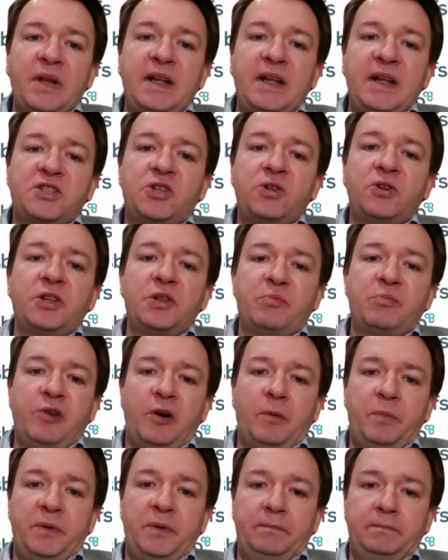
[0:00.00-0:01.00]
But let's look at the
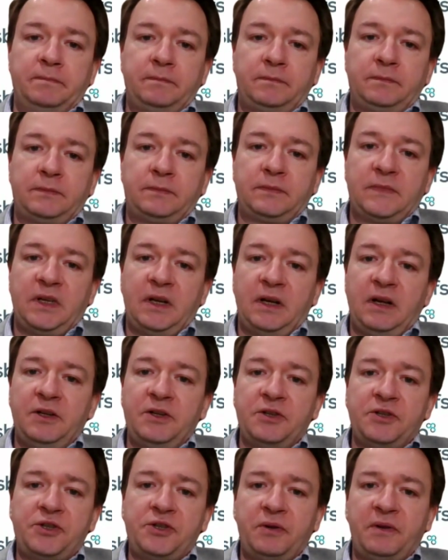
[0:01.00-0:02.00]
problem.
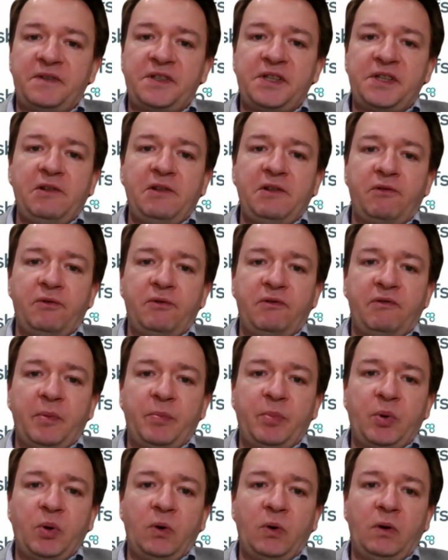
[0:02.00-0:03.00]
And as you'll have seen through the
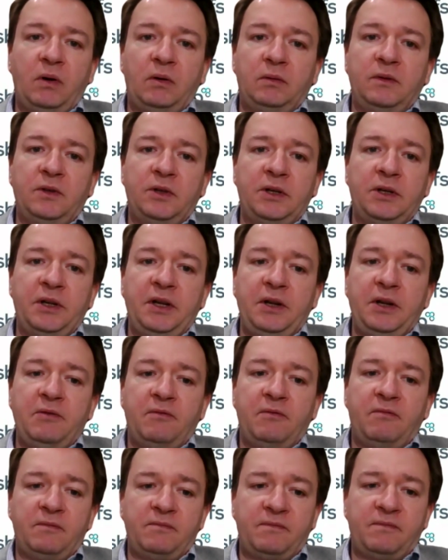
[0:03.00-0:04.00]
report,
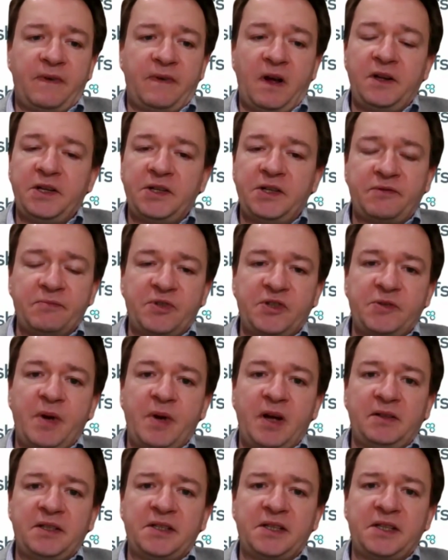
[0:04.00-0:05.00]
the findings from
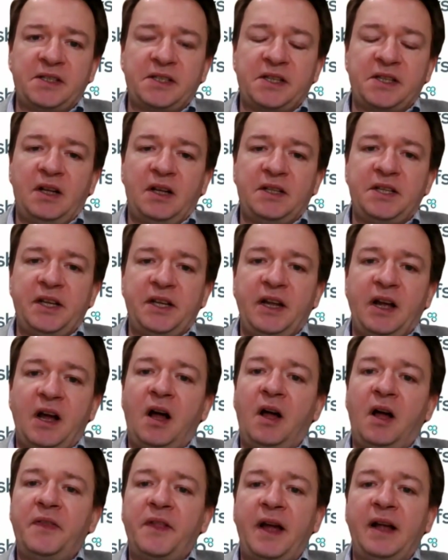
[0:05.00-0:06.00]
Smarter Society
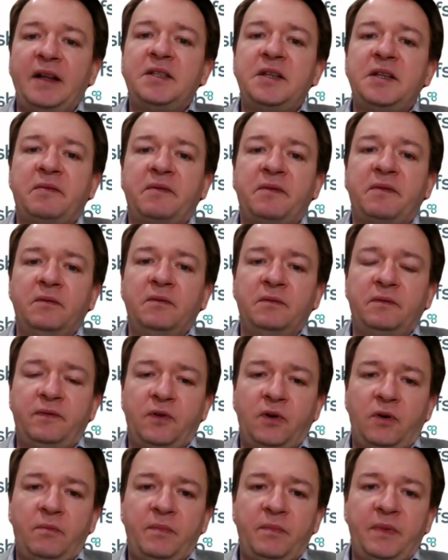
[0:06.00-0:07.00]
aren't that different
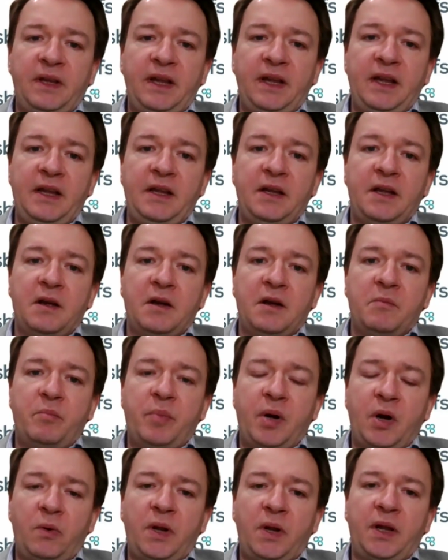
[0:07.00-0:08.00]
from the
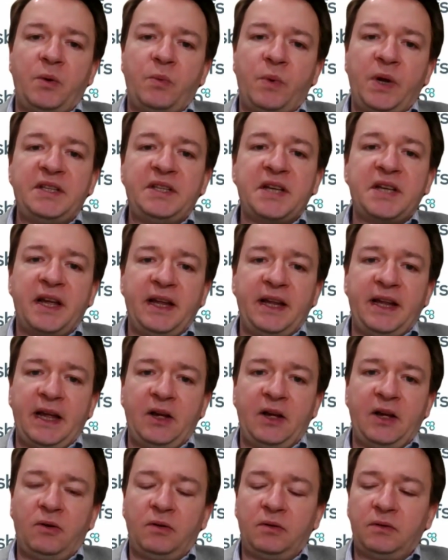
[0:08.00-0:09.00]
polling we
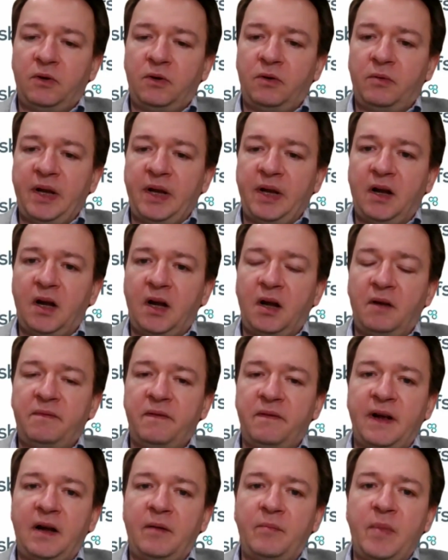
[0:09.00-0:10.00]
take out on
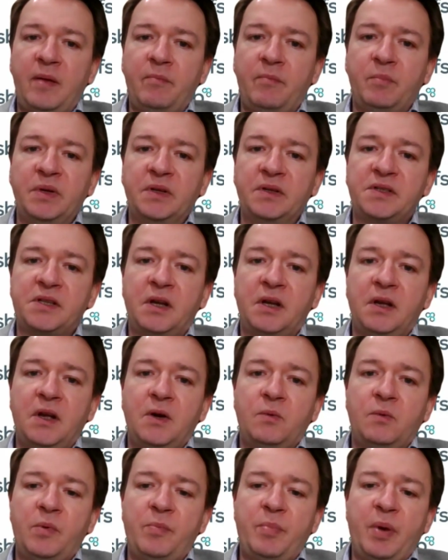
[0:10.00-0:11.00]
behalf of our members.
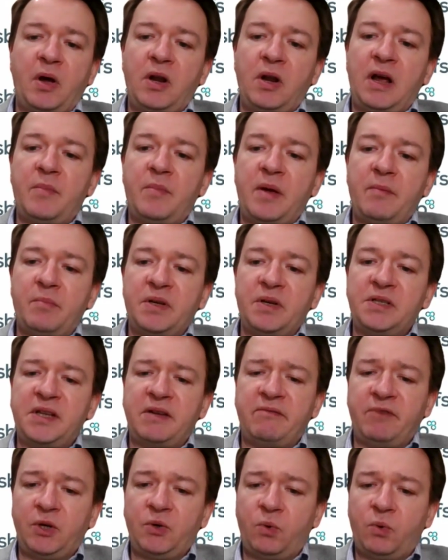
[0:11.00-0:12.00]
We poll our
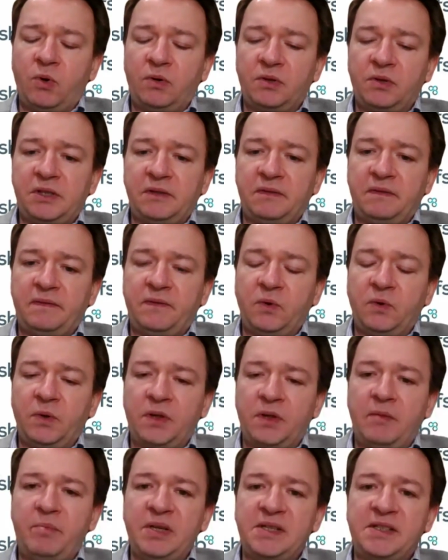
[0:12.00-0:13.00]
members every quarter
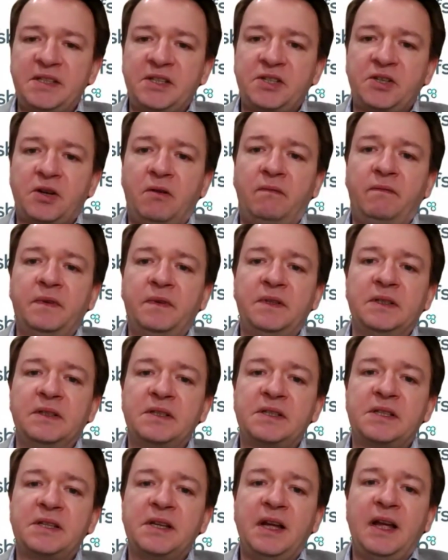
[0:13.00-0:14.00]
for their business
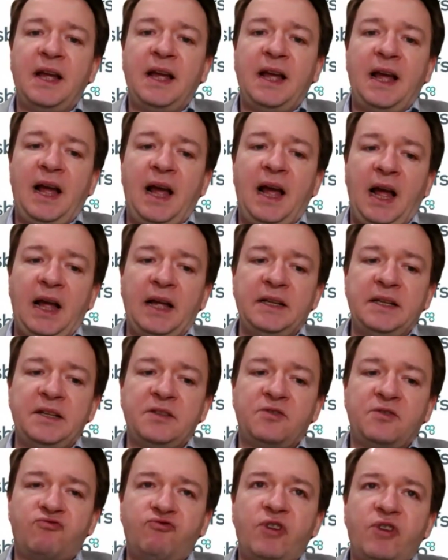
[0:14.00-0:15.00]
confidence, and
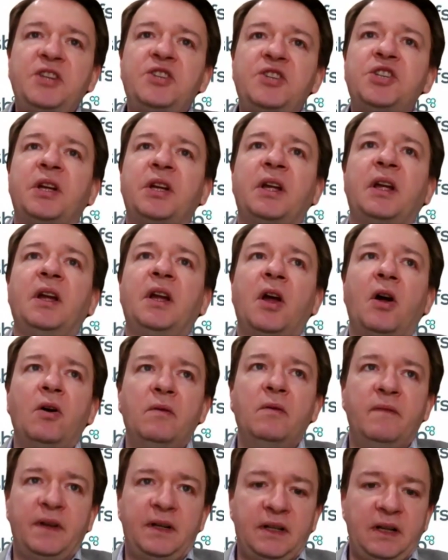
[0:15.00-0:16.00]
it's reaching
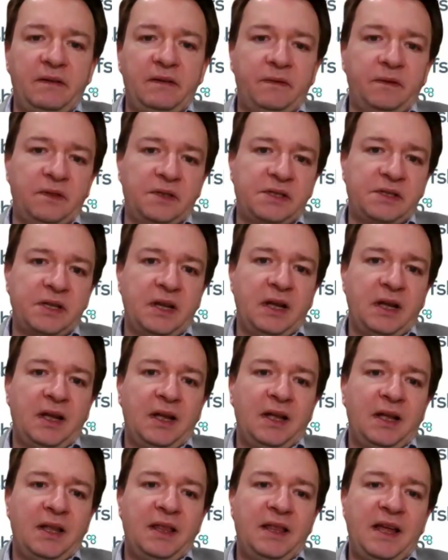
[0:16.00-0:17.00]
COVID levels.
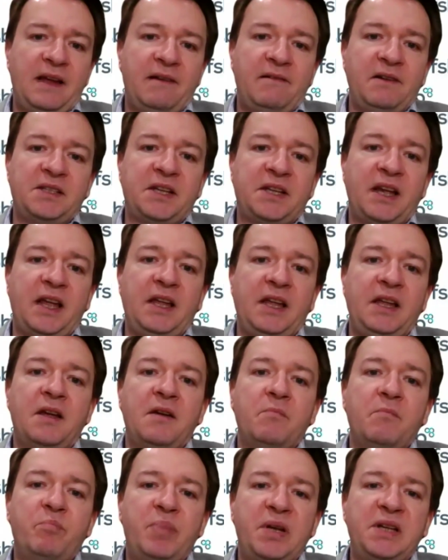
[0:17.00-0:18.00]
There is
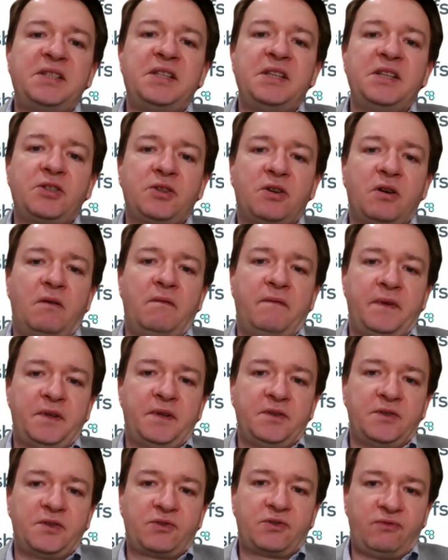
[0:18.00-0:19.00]
a business
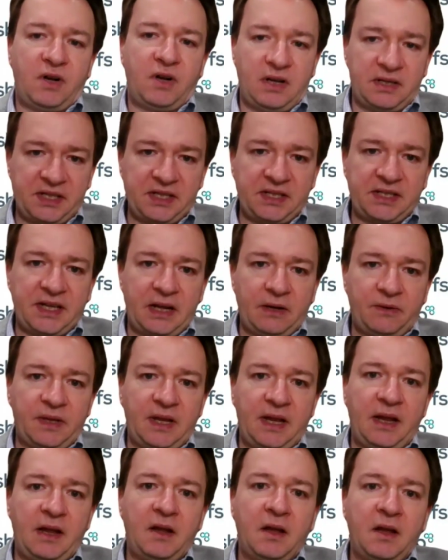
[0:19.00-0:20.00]
confidence crisis
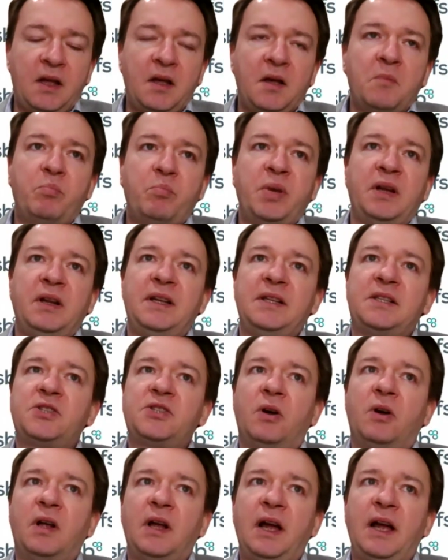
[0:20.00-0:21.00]
out there, but
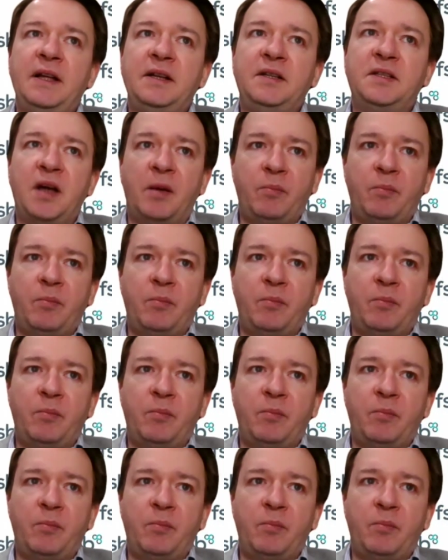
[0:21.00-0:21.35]
it's got a